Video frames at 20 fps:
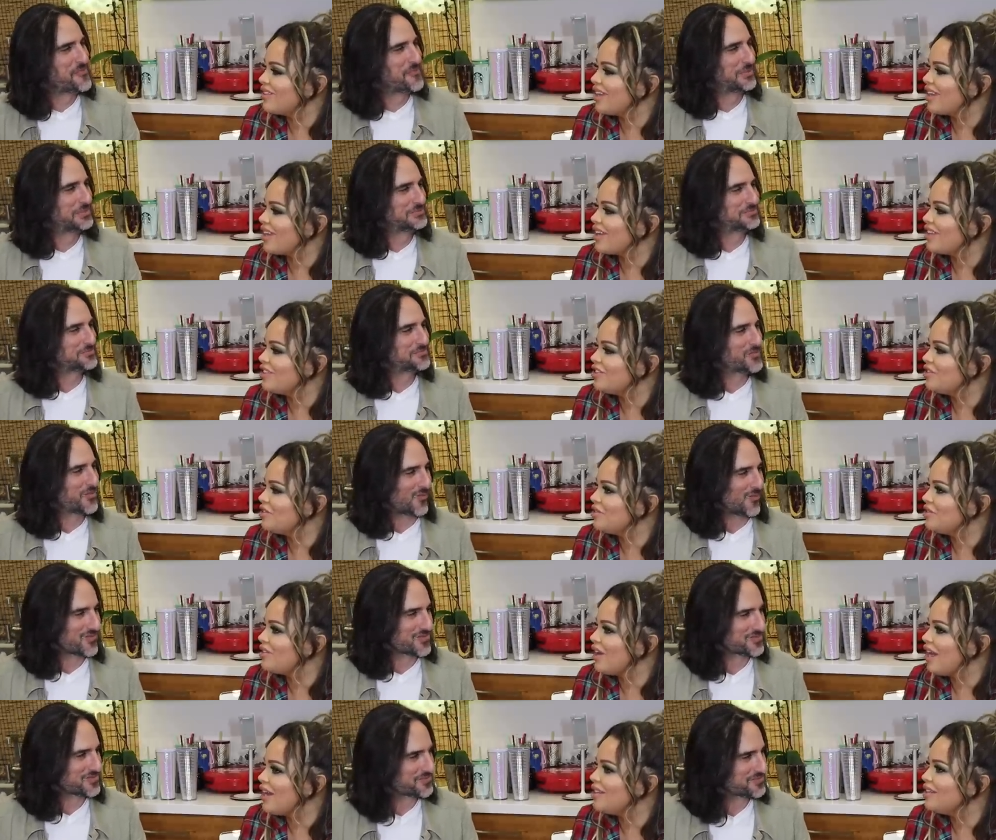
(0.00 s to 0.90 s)
Speaker 1: like,
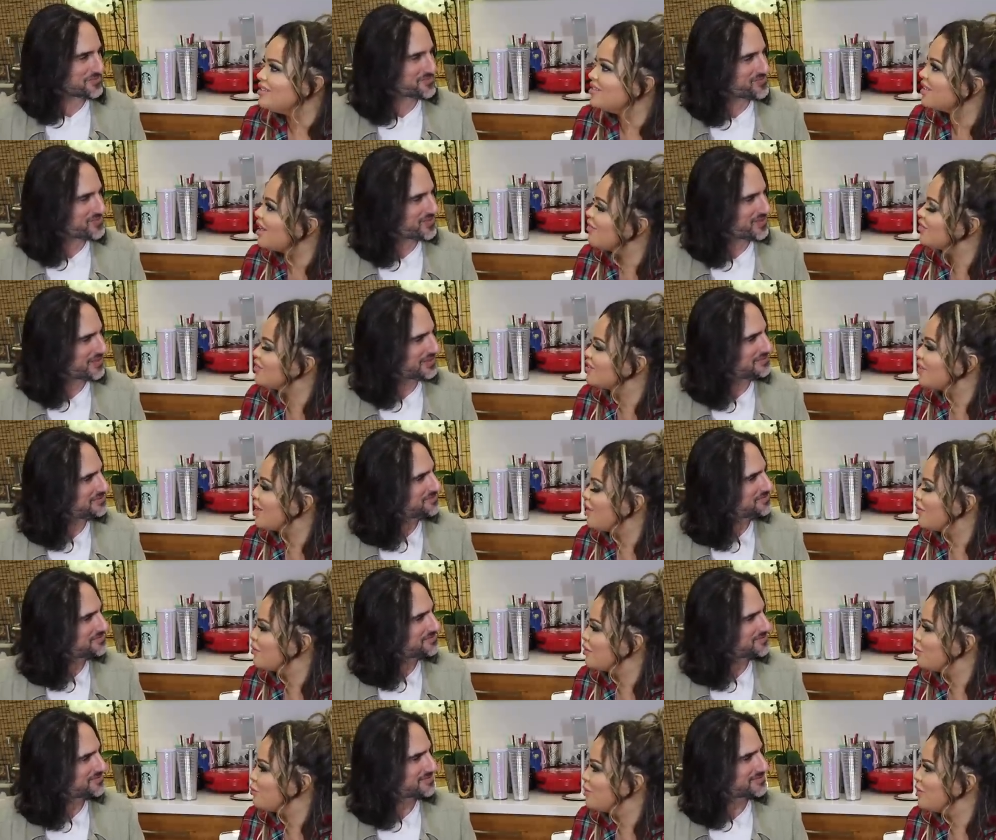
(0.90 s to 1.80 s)
I never
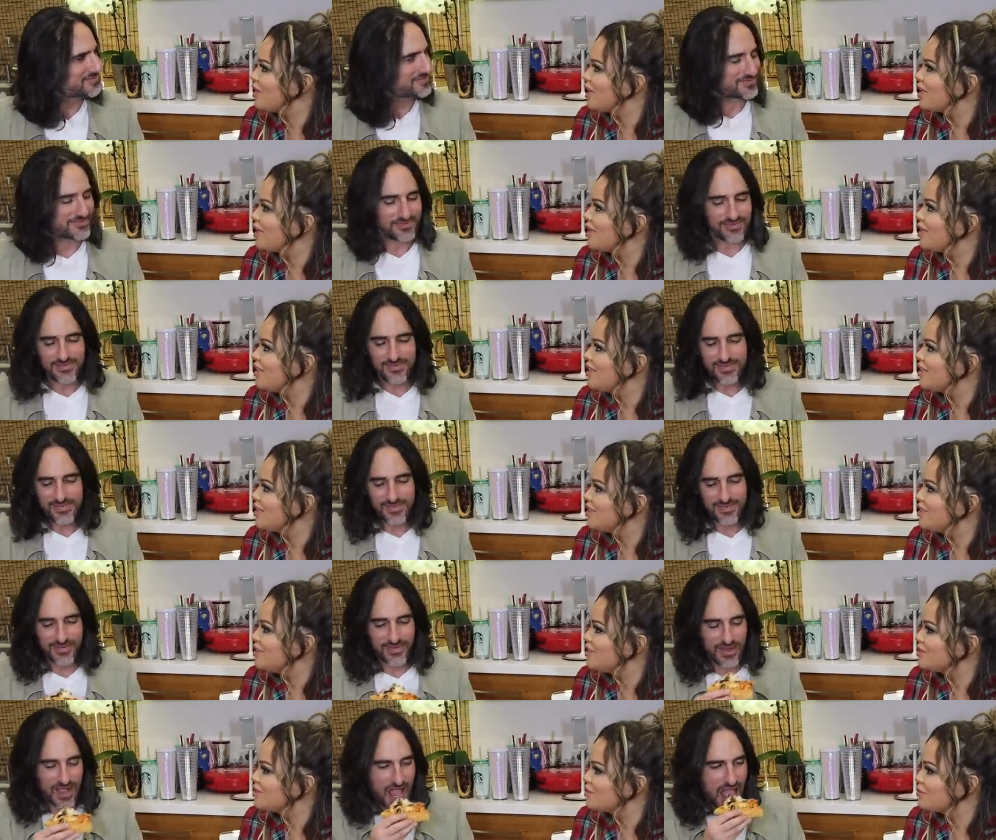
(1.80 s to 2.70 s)
thought we'd be like
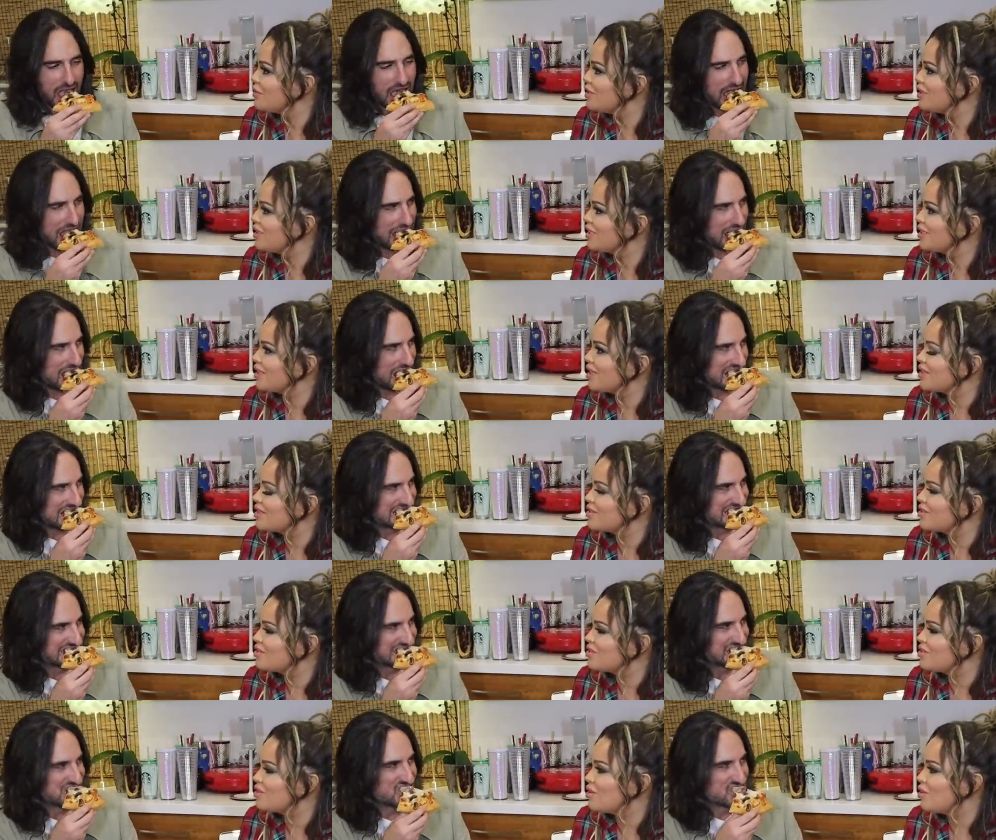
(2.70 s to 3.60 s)
here, you know what I mean? Like,
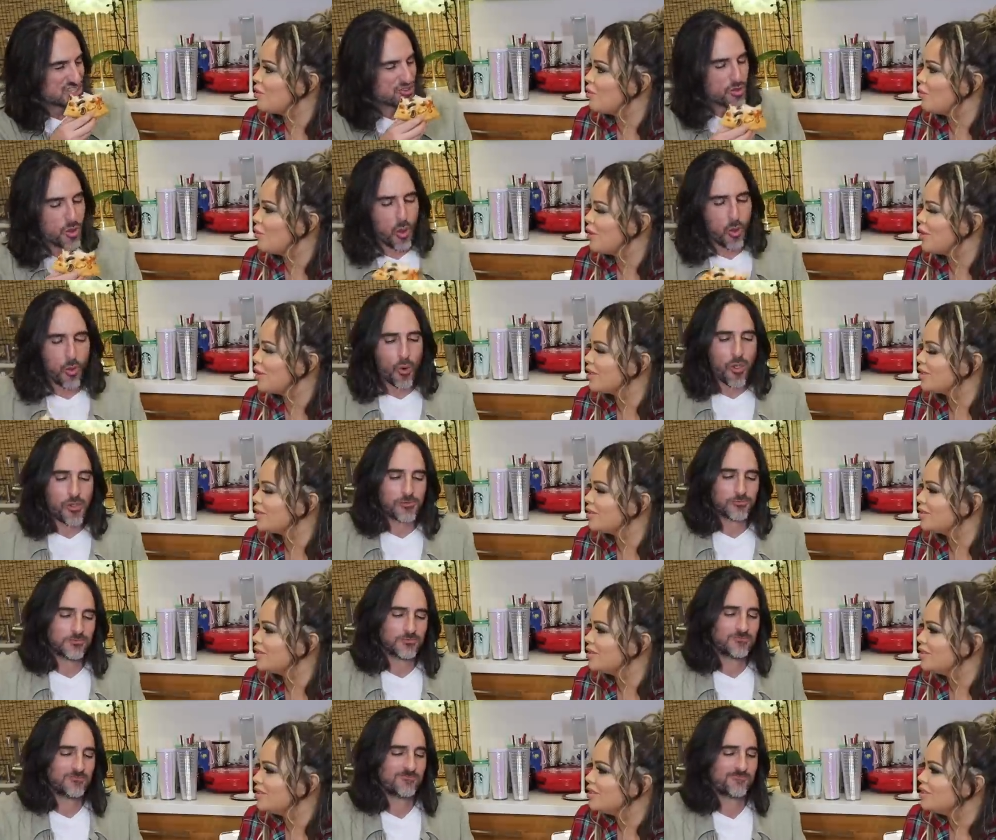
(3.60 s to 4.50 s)
that's so
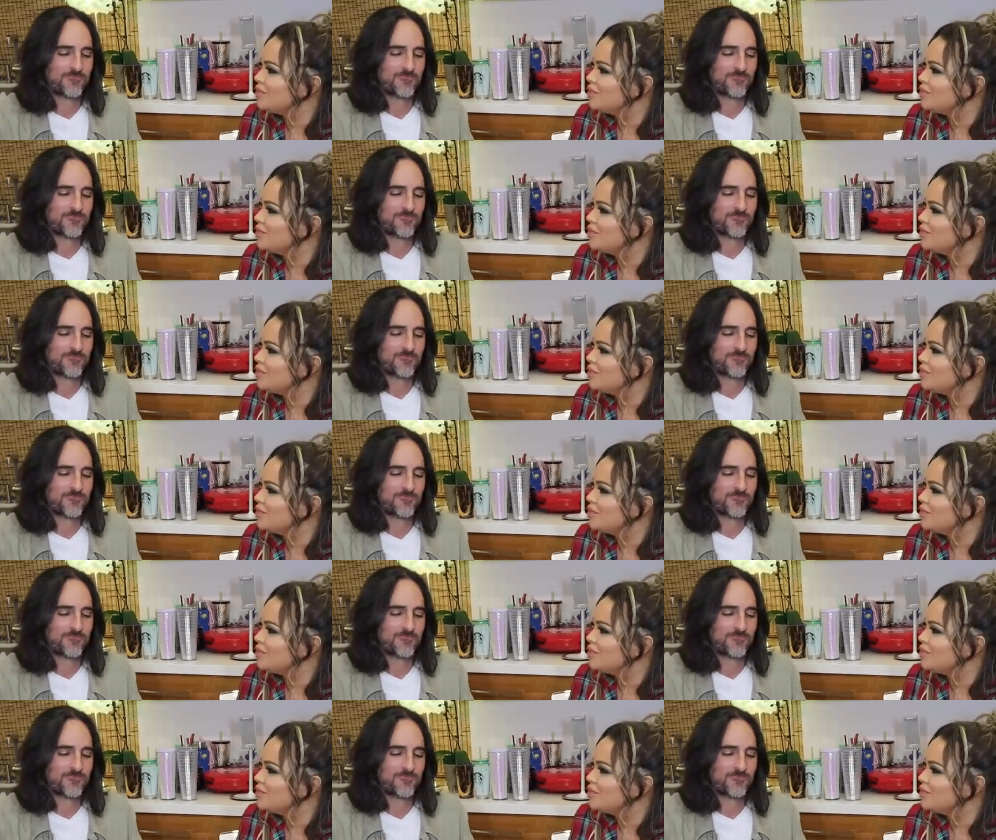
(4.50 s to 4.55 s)
weird.